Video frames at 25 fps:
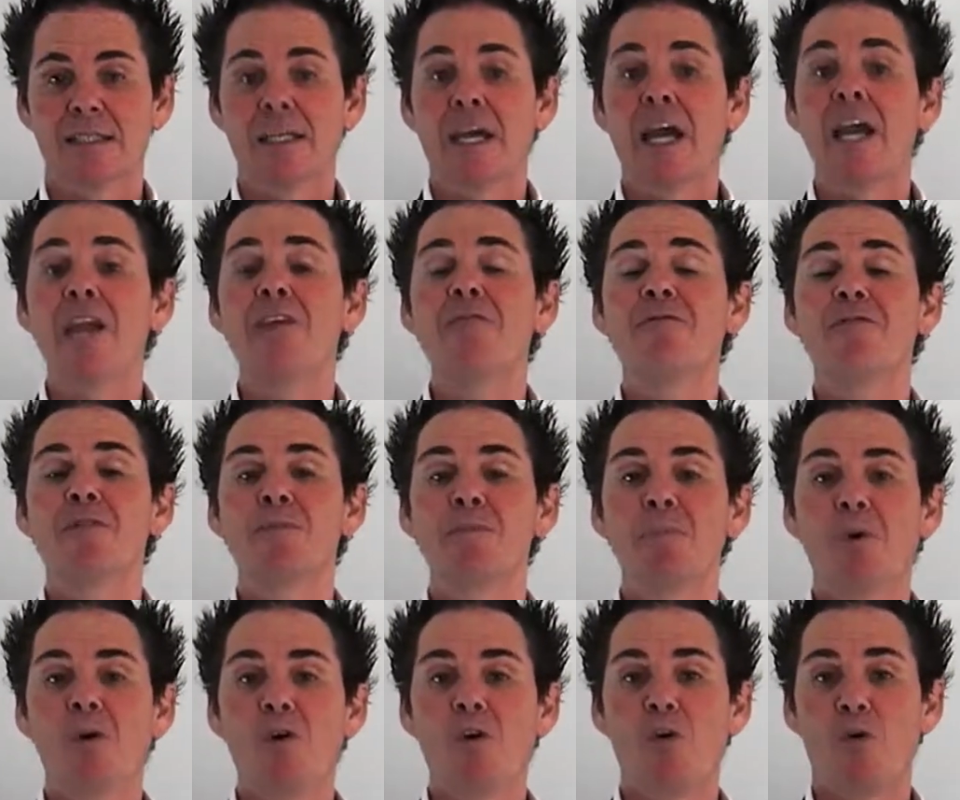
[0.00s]
even
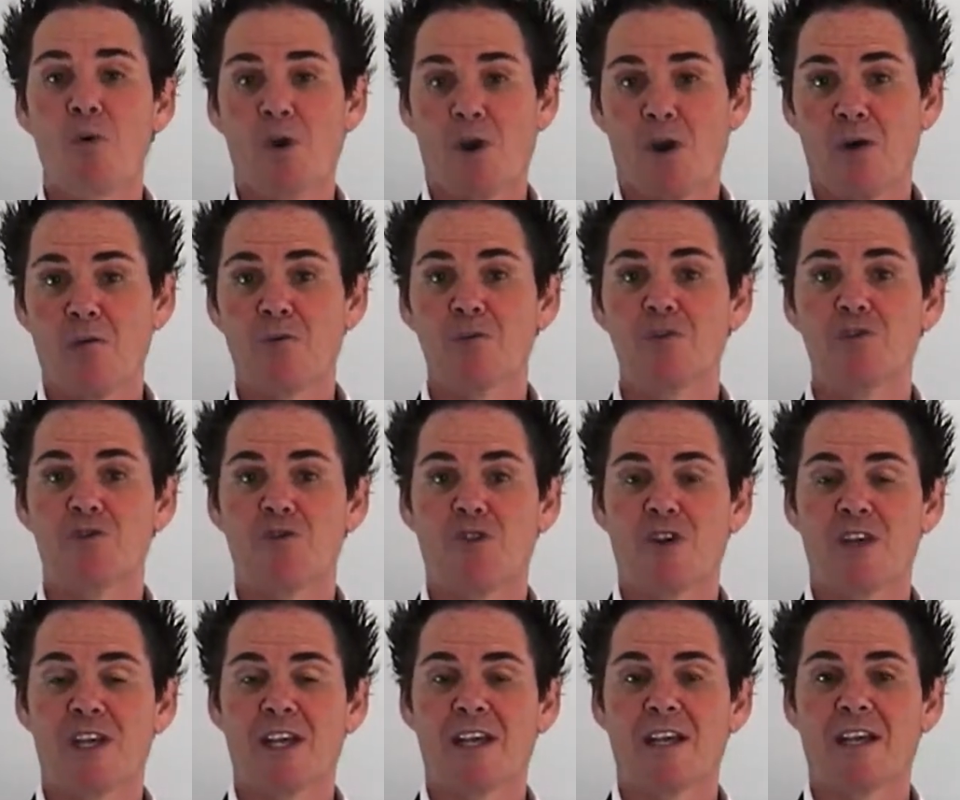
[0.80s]
more when I was
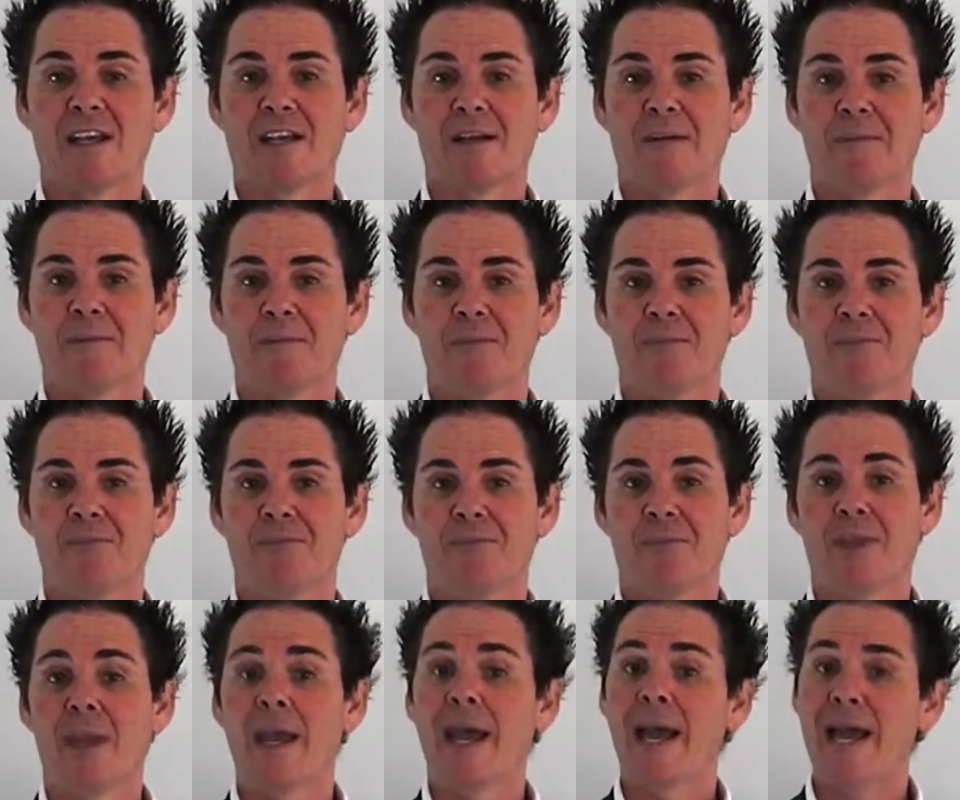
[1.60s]
drinking,
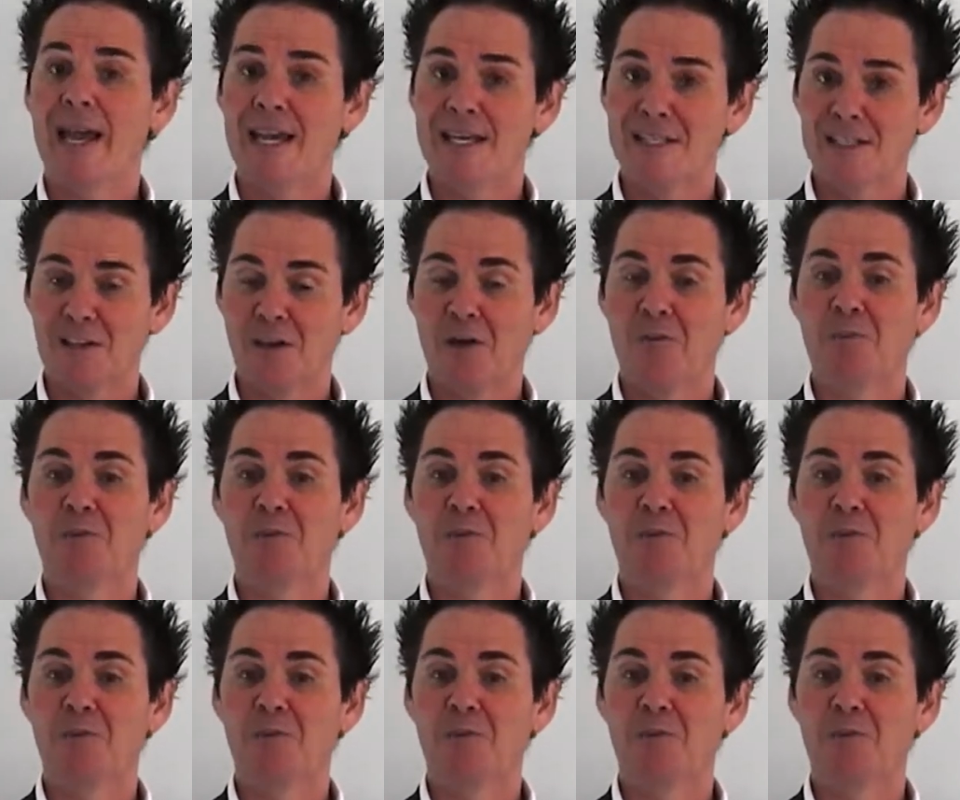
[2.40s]
as I'm